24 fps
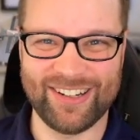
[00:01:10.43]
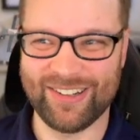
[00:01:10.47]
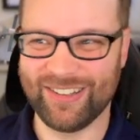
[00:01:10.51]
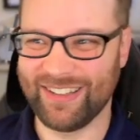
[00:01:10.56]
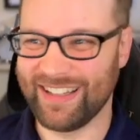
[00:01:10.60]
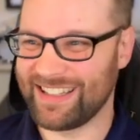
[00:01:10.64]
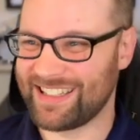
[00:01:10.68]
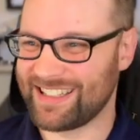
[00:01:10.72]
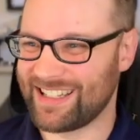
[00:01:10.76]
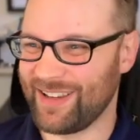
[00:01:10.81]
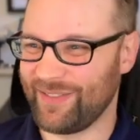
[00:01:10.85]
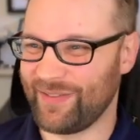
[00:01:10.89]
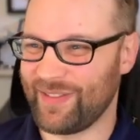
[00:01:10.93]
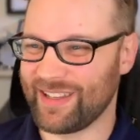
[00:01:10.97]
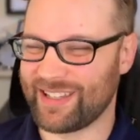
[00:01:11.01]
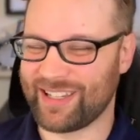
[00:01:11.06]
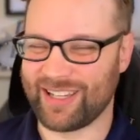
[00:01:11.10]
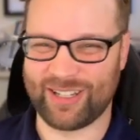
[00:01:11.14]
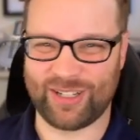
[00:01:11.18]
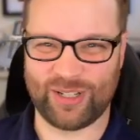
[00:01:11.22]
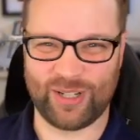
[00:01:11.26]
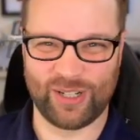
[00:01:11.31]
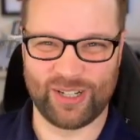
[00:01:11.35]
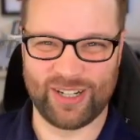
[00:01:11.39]
Let's give this a
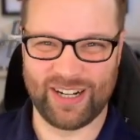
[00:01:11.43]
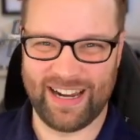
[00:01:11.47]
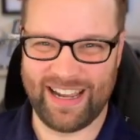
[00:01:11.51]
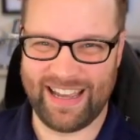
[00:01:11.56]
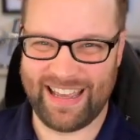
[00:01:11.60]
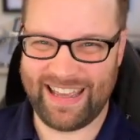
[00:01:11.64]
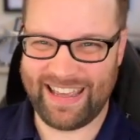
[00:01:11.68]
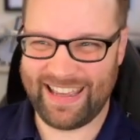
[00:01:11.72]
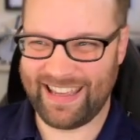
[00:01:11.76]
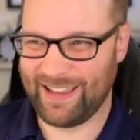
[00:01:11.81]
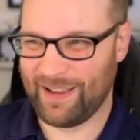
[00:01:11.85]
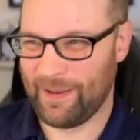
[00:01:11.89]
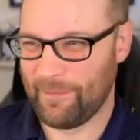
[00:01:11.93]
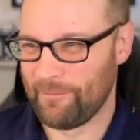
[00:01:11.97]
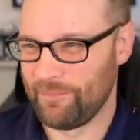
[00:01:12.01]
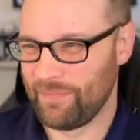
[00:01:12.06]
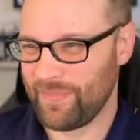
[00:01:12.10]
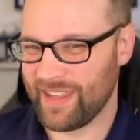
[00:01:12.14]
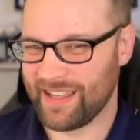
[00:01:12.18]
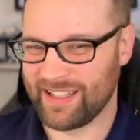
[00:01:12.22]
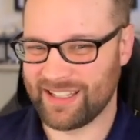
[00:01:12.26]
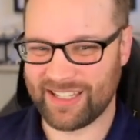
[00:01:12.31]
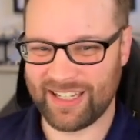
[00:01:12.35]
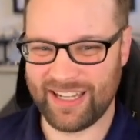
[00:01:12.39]
try
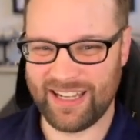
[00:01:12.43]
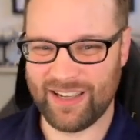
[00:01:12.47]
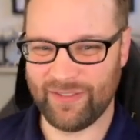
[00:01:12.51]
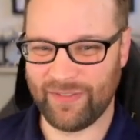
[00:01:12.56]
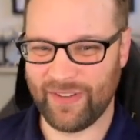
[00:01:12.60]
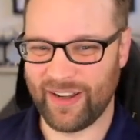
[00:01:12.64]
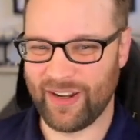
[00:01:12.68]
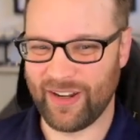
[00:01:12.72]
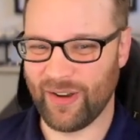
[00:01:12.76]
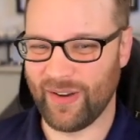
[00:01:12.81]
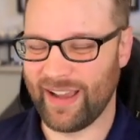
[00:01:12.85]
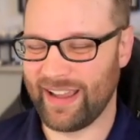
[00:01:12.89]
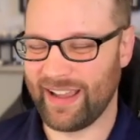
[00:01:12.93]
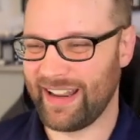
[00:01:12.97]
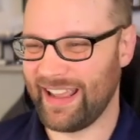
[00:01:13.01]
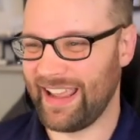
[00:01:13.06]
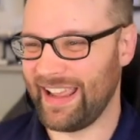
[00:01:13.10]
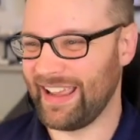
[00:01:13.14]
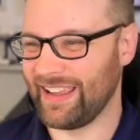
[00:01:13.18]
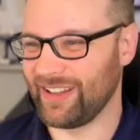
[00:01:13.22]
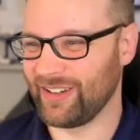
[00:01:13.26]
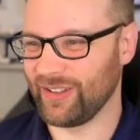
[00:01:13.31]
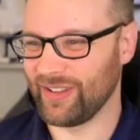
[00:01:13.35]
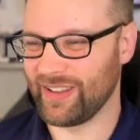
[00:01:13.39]
and see if I know how to
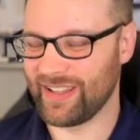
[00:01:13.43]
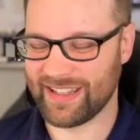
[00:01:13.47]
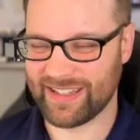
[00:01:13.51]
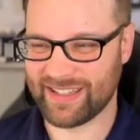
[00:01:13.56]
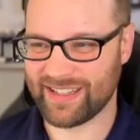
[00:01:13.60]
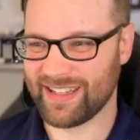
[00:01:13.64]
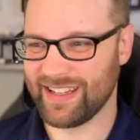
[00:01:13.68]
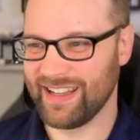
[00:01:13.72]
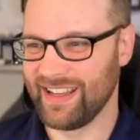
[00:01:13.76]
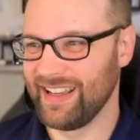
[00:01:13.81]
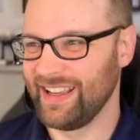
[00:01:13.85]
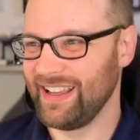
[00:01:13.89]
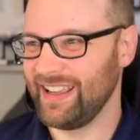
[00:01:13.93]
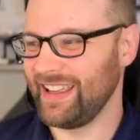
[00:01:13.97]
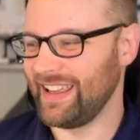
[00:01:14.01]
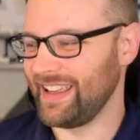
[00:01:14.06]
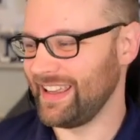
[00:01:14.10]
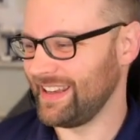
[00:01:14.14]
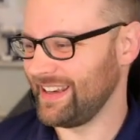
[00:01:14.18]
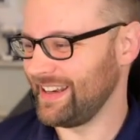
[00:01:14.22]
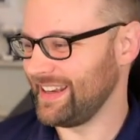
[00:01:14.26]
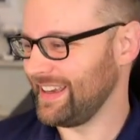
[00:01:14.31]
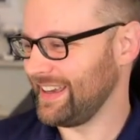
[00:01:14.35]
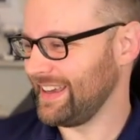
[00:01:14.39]
handle this
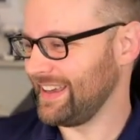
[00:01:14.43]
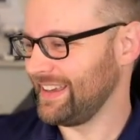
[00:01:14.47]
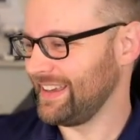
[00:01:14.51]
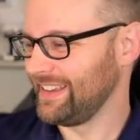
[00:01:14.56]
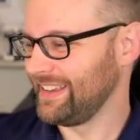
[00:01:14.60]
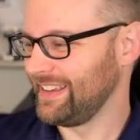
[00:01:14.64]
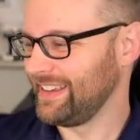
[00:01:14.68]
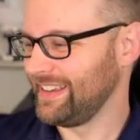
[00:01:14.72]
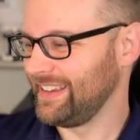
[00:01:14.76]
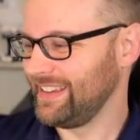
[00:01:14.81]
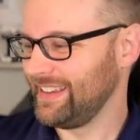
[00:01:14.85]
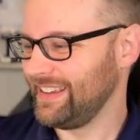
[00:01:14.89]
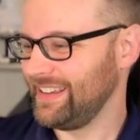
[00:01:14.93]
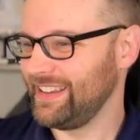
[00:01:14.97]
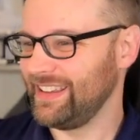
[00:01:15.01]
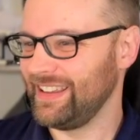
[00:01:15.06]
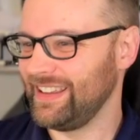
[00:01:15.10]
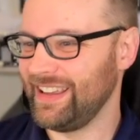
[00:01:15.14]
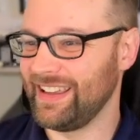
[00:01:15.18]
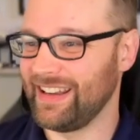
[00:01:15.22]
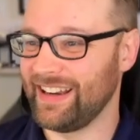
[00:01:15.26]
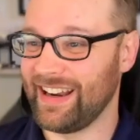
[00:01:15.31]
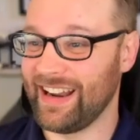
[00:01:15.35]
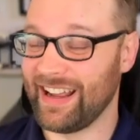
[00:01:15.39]
in an
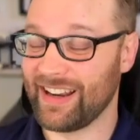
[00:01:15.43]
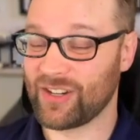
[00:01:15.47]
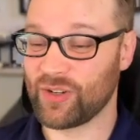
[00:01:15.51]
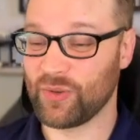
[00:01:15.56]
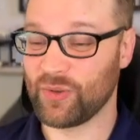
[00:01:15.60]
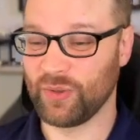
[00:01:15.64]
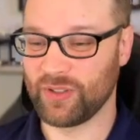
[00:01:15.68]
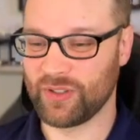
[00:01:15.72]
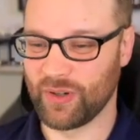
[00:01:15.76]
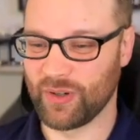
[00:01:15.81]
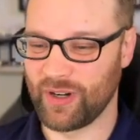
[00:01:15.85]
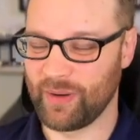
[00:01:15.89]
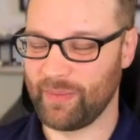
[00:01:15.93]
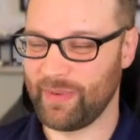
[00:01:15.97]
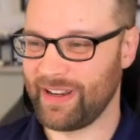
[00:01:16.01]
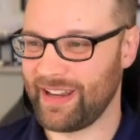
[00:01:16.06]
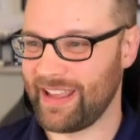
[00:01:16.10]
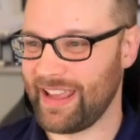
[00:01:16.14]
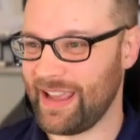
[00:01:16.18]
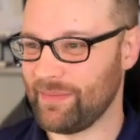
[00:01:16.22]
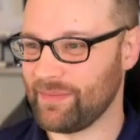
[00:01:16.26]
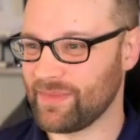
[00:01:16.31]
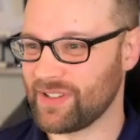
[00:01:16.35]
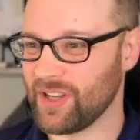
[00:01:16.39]
actual tournament
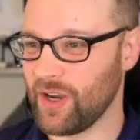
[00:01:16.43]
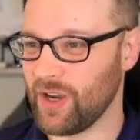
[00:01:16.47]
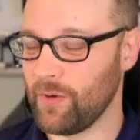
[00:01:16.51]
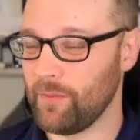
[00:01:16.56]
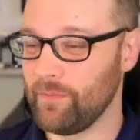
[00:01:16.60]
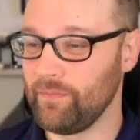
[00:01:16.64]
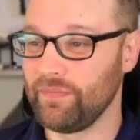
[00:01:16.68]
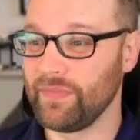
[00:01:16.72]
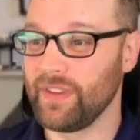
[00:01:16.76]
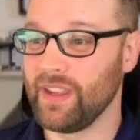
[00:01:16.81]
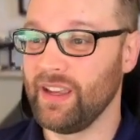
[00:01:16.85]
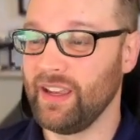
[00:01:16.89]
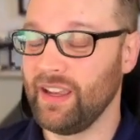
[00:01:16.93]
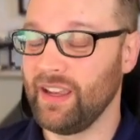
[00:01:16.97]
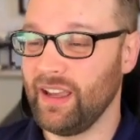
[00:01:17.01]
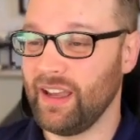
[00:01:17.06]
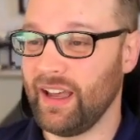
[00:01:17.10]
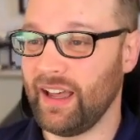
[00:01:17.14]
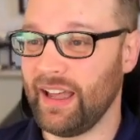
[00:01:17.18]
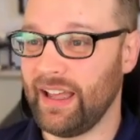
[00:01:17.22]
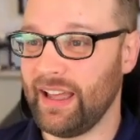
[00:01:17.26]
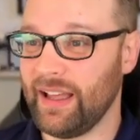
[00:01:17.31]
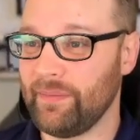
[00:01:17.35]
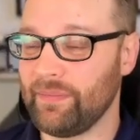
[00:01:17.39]
game. So
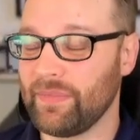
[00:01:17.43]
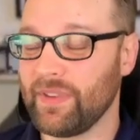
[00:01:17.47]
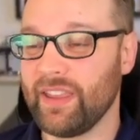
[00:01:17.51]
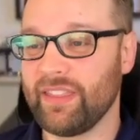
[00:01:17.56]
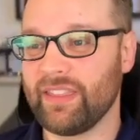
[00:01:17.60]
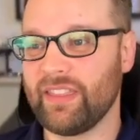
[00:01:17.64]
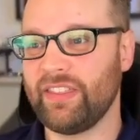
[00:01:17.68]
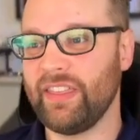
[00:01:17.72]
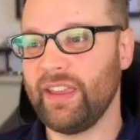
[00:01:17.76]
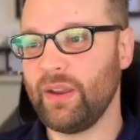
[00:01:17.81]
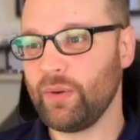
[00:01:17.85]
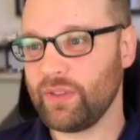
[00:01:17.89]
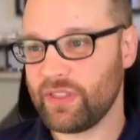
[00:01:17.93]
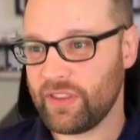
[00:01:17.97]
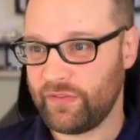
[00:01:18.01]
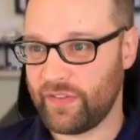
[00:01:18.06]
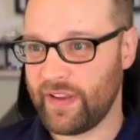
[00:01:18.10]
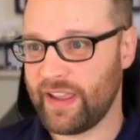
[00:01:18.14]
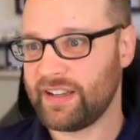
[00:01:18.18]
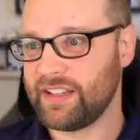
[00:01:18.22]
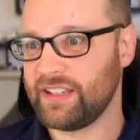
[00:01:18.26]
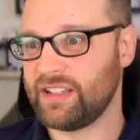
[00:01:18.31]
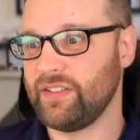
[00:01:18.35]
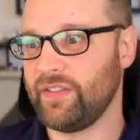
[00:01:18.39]
the thing with the
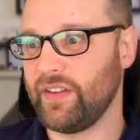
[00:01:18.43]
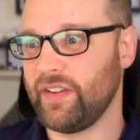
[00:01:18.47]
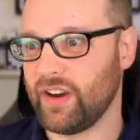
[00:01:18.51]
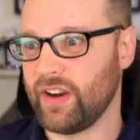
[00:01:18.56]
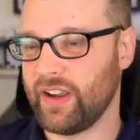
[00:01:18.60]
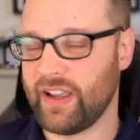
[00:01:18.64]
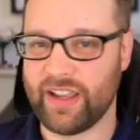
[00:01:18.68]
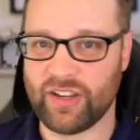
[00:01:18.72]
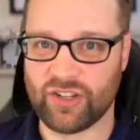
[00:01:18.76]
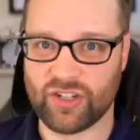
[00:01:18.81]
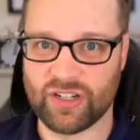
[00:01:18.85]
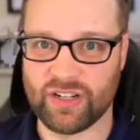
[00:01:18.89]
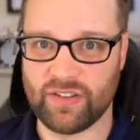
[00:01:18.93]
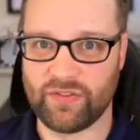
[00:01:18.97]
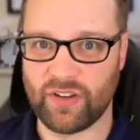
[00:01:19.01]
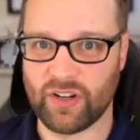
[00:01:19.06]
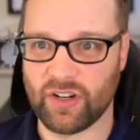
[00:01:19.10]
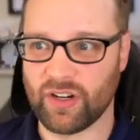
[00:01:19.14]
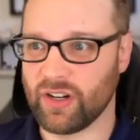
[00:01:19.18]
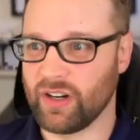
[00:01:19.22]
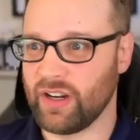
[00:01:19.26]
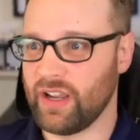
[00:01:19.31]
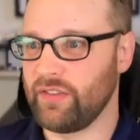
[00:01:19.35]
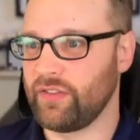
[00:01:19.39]
Fantasy Variation, if
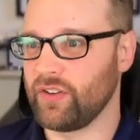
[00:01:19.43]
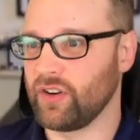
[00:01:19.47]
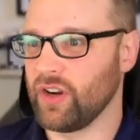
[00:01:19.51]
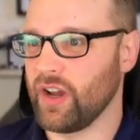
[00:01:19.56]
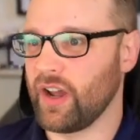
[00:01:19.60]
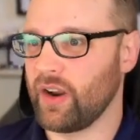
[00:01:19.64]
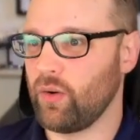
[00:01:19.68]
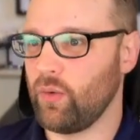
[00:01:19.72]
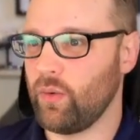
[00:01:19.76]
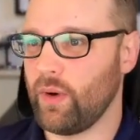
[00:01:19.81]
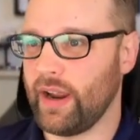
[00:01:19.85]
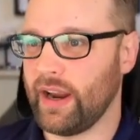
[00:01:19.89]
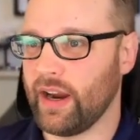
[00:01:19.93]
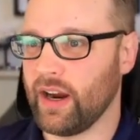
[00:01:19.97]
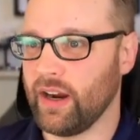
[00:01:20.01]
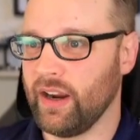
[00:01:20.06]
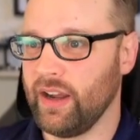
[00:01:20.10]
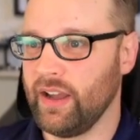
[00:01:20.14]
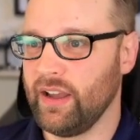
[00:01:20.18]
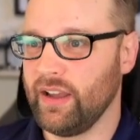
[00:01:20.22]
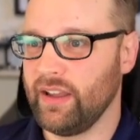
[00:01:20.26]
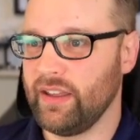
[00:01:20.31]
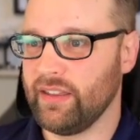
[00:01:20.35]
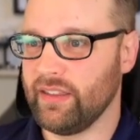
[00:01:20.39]
you're not aware,
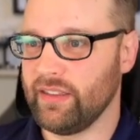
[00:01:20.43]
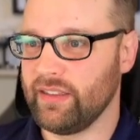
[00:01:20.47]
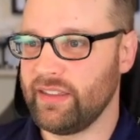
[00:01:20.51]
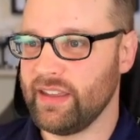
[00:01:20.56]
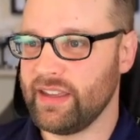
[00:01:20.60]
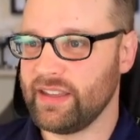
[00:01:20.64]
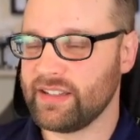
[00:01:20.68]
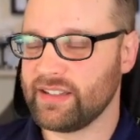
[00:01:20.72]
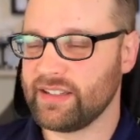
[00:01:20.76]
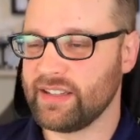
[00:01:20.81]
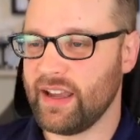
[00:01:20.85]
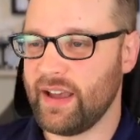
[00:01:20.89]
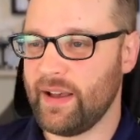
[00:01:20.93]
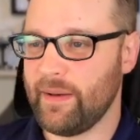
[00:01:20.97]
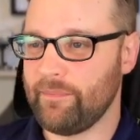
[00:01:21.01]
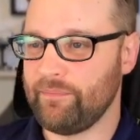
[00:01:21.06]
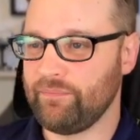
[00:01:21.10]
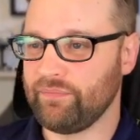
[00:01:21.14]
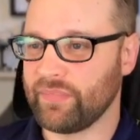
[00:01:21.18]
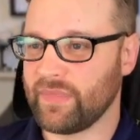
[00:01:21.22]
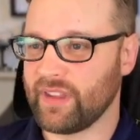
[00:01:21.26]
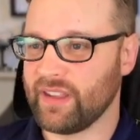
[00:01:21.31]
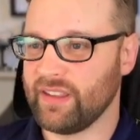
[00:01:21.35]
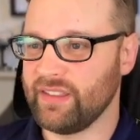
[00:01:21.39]
this
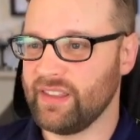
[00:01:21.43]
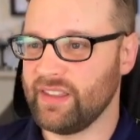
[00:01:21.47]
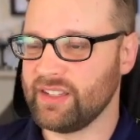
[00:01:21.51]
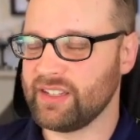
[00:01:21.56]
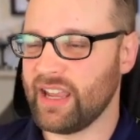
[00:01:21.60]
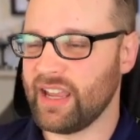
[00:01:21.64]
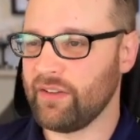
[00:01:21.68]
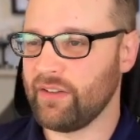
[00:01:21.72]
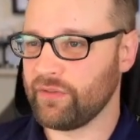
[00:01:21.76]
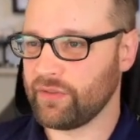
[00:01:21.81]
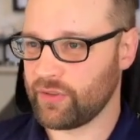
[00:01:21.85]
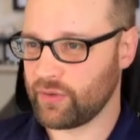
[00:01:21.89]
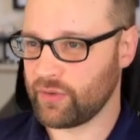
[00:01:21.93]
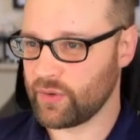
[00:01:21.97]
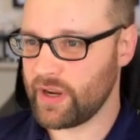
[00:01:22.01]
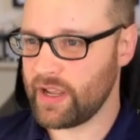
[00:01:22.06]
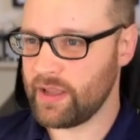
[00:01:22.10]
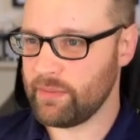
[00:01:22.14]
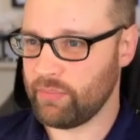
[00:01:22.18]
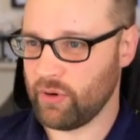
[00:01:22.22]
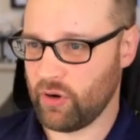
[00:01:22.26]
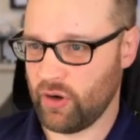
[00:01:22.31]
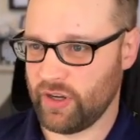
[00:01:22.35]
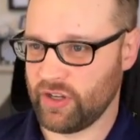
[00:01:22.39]

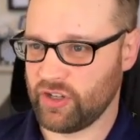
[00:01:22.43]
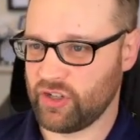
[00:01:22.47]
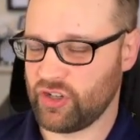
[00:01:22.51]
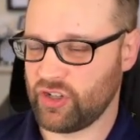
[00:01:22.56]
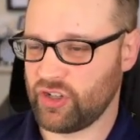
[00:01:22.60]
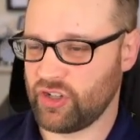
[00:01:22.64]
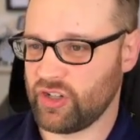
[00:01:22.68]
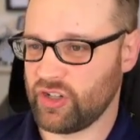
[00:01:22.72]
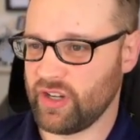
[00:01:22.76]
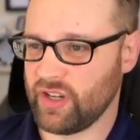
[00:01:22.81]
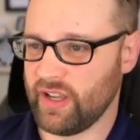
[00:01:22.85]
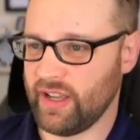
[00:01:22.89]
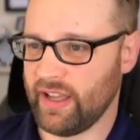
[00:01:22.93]
F3 push,